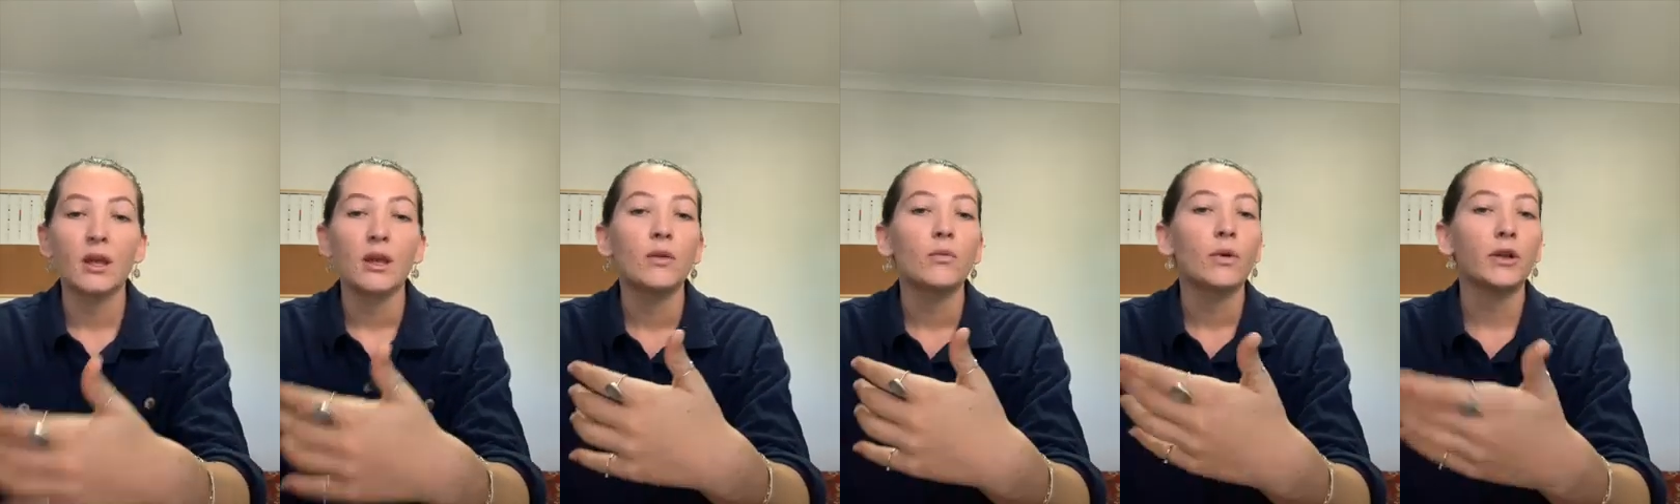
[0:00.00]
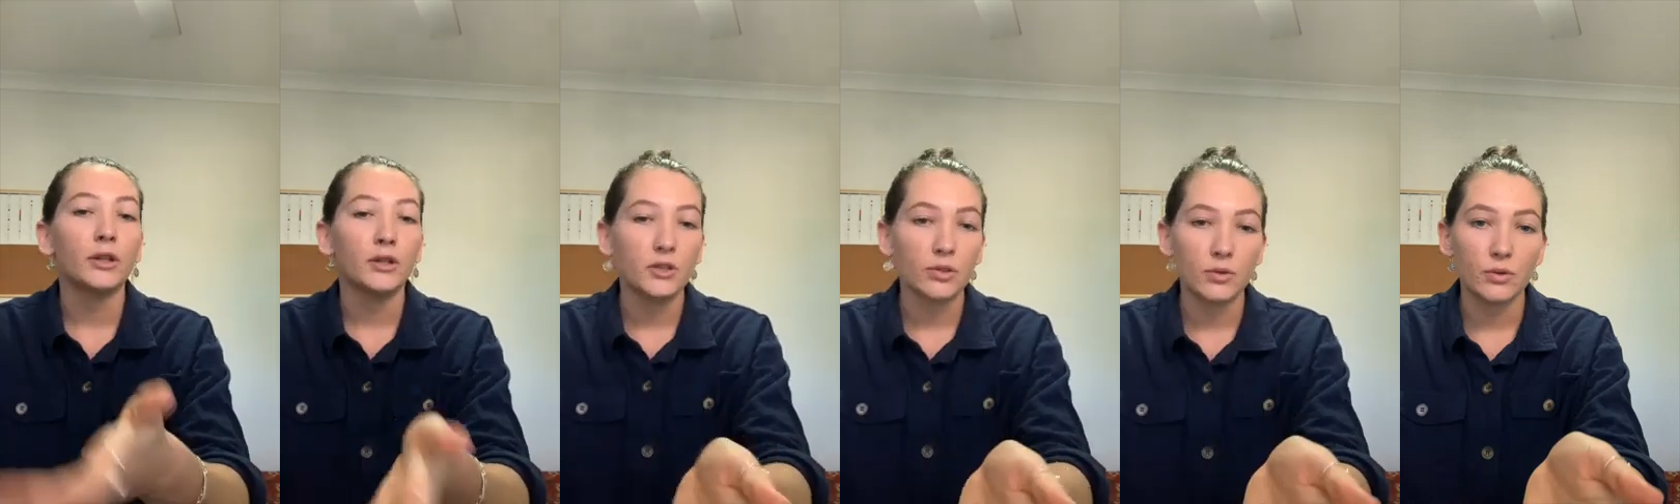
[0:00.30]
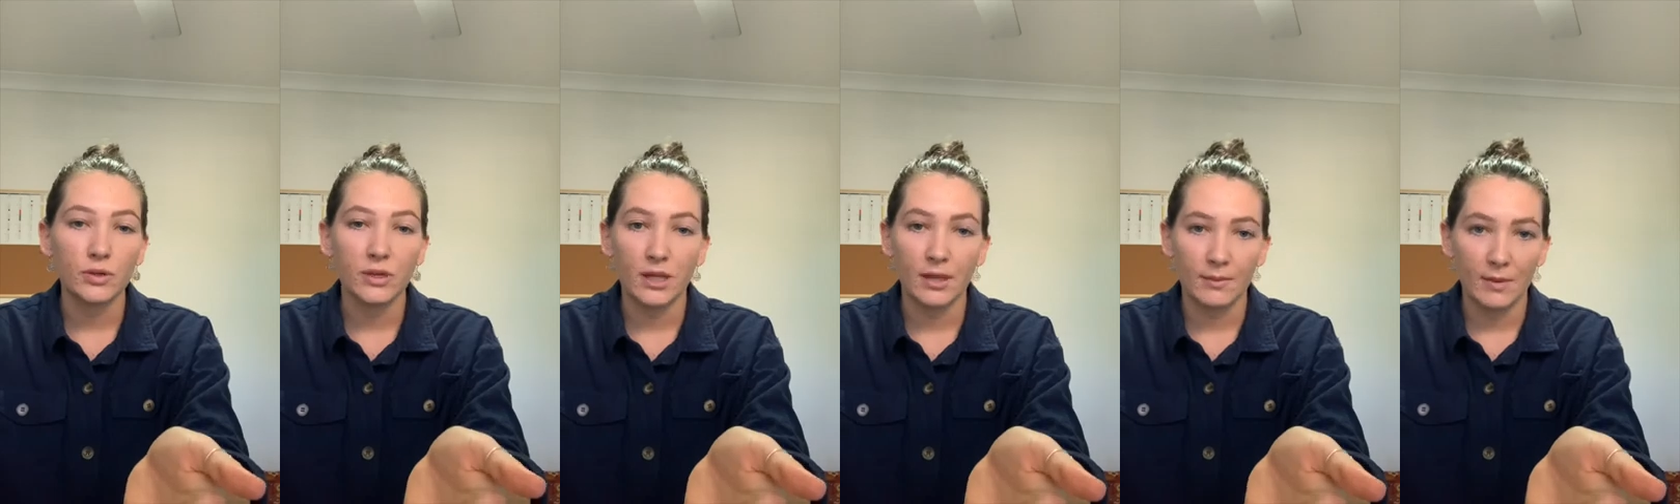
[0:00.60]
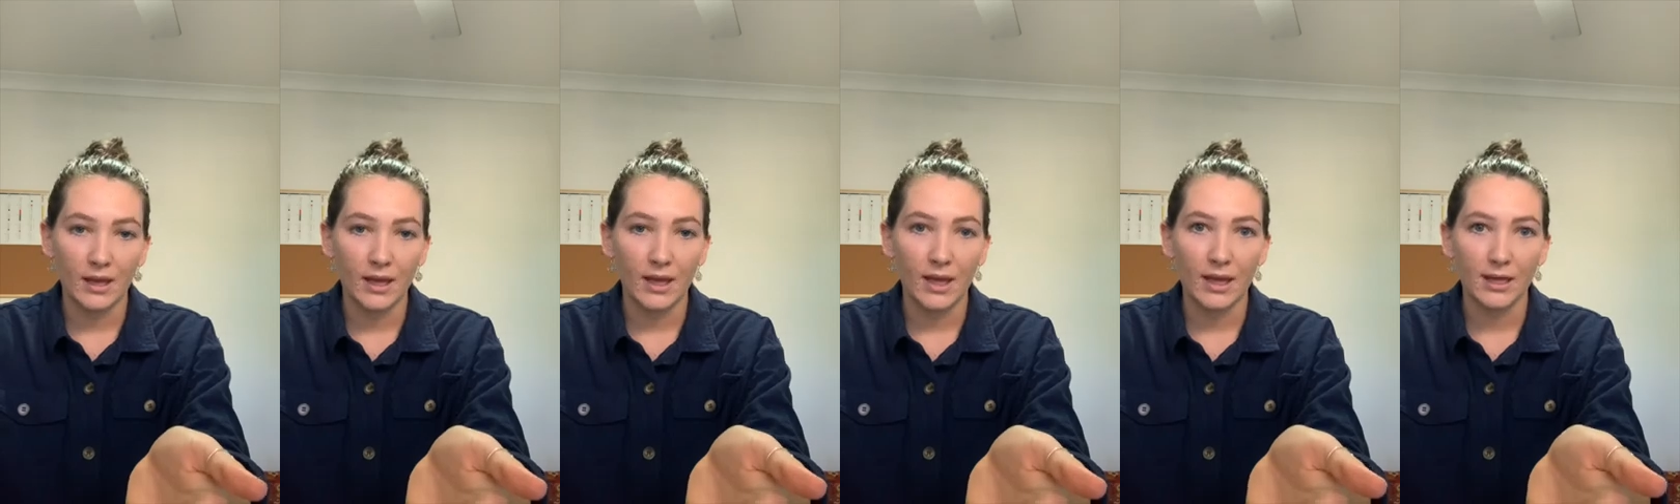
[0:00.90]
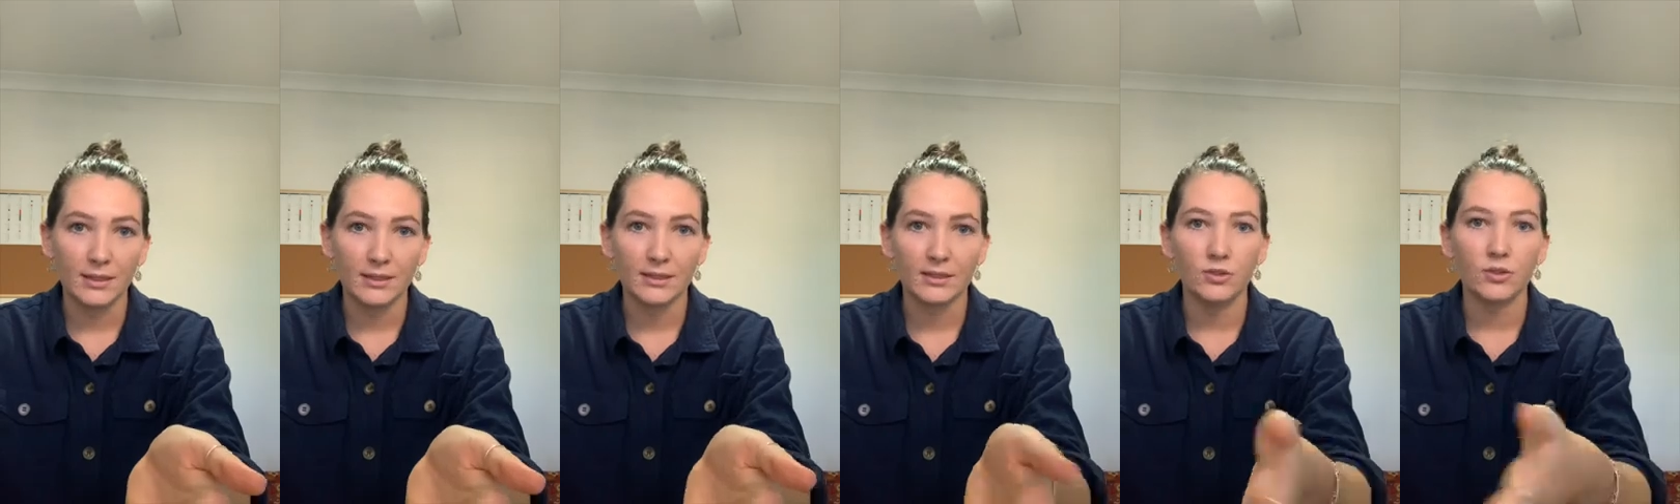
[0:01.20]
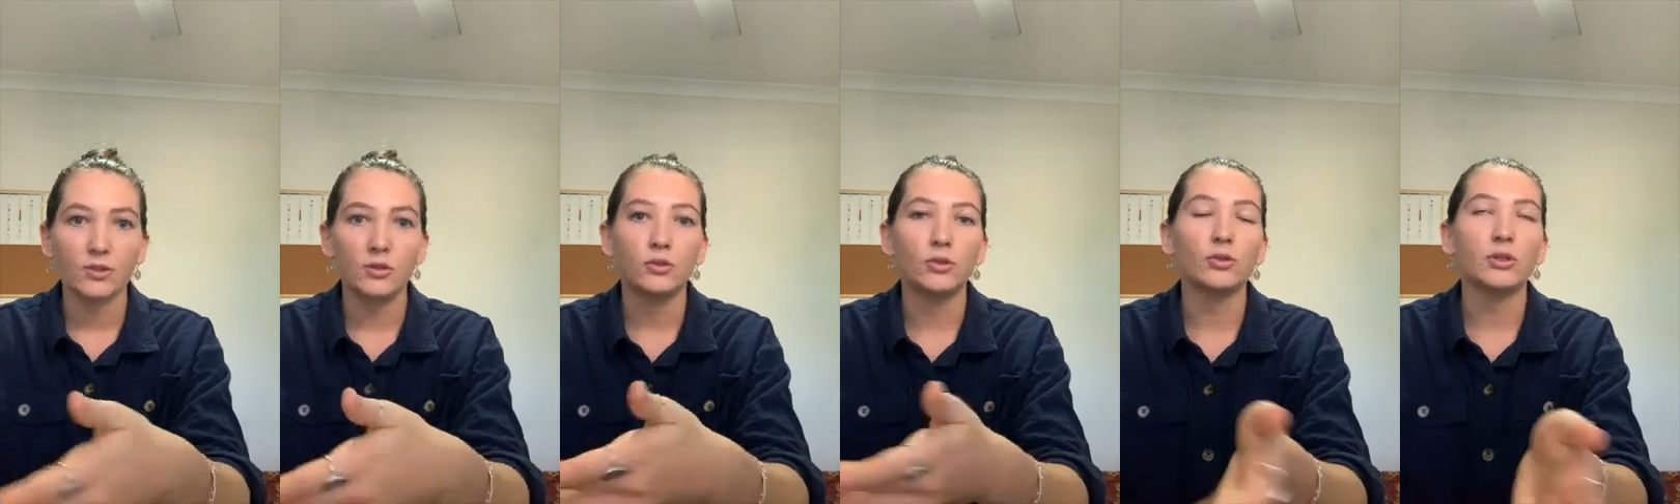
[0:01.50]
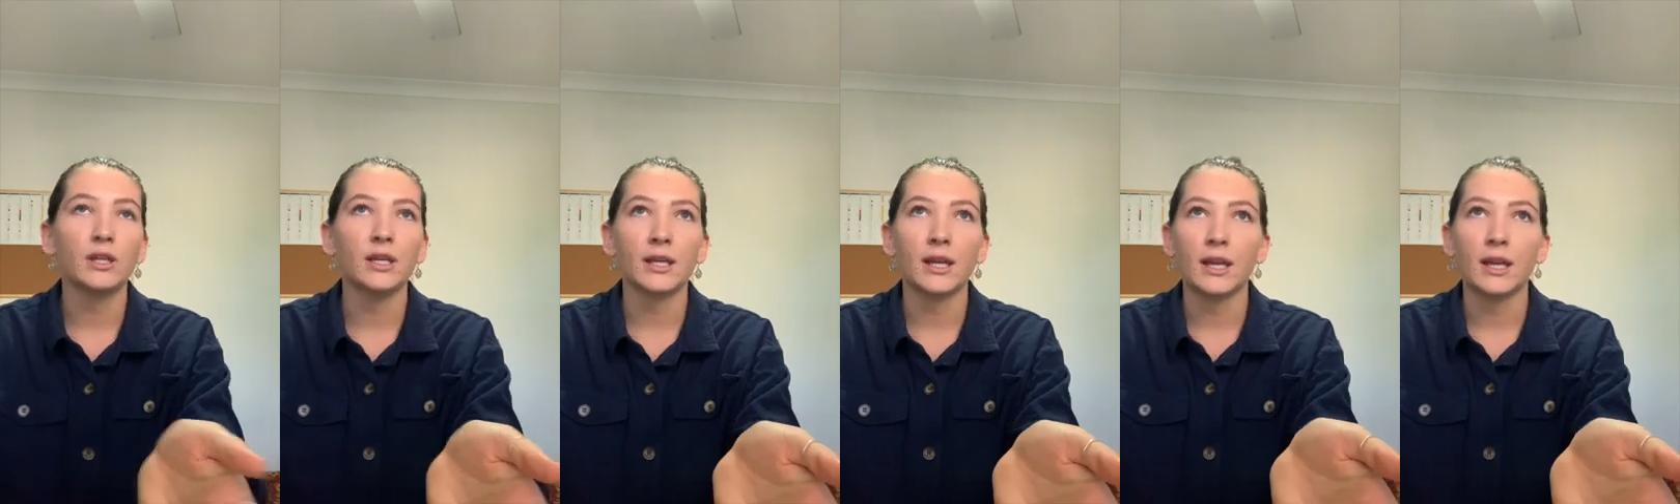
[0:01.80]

When you're talking about HAS, you're looking